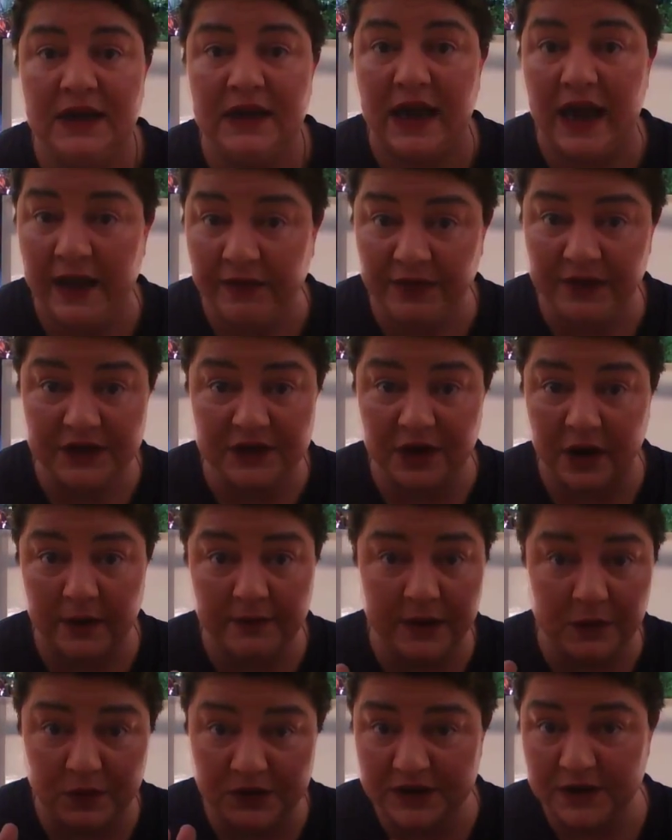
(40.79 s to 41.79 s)
Now, at the
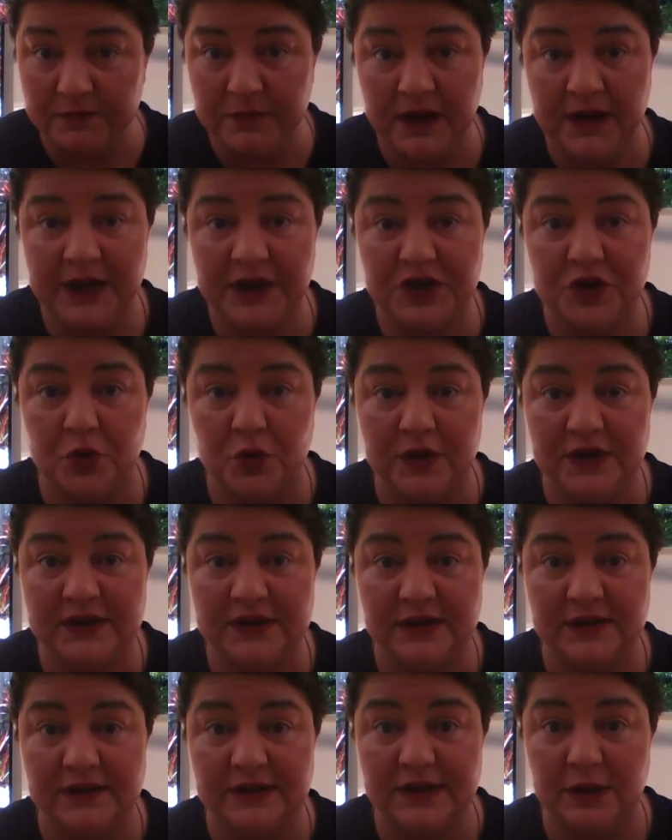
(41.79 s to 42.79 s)
time, there wasn't many
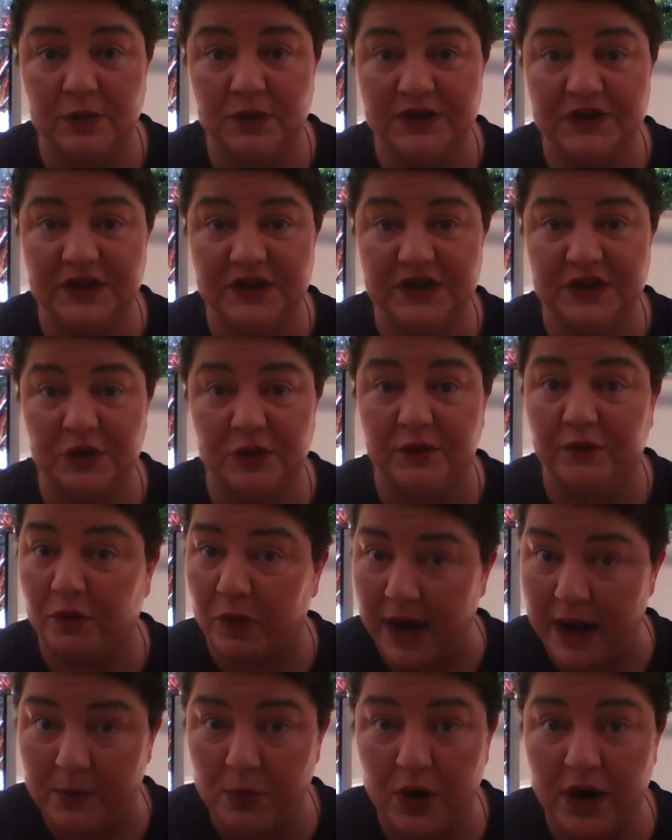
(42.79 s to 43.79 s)
choices. There was your sort of
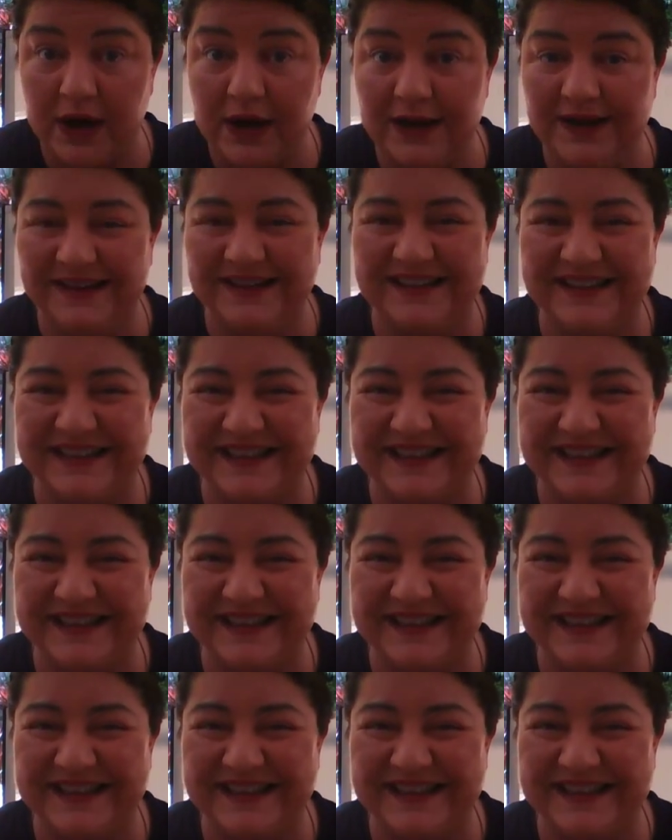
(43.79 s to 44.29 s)
Ramway,